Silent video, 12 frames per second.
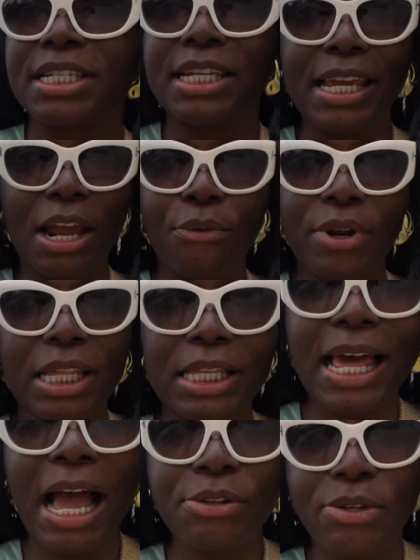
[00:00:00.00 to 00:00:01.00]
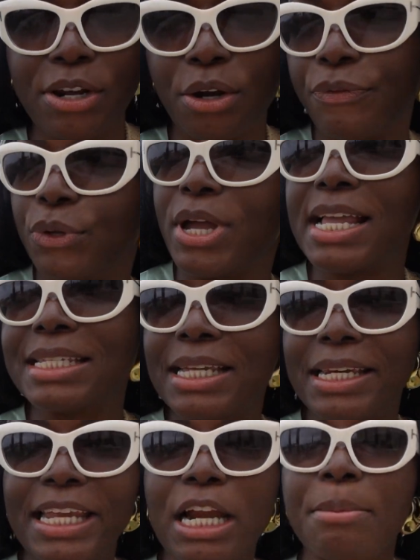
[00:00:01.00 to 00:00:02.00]
gonna get really loud, so I don't know if you guys
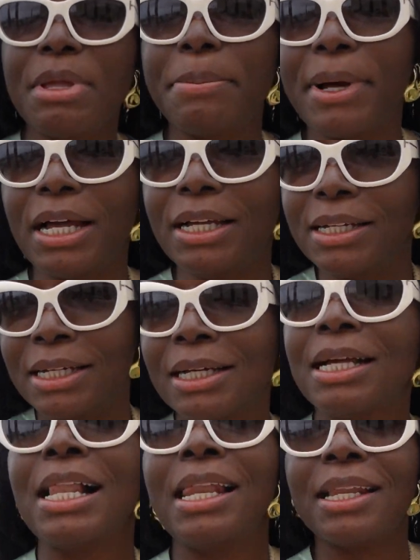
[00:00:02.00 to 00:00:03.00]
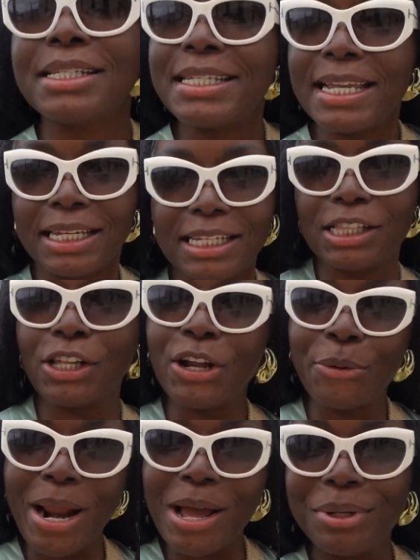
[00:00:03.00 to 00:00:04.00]
can hear me, but let's take a little look
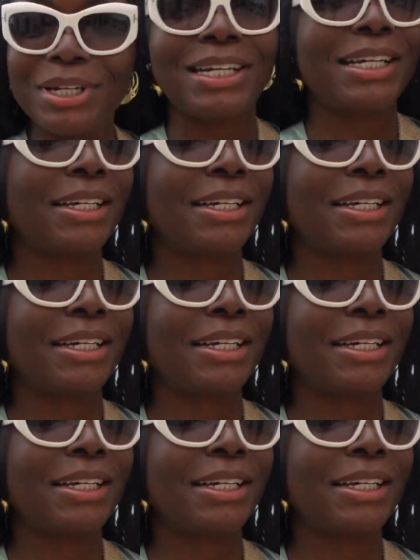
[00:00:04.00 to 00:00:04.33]
around.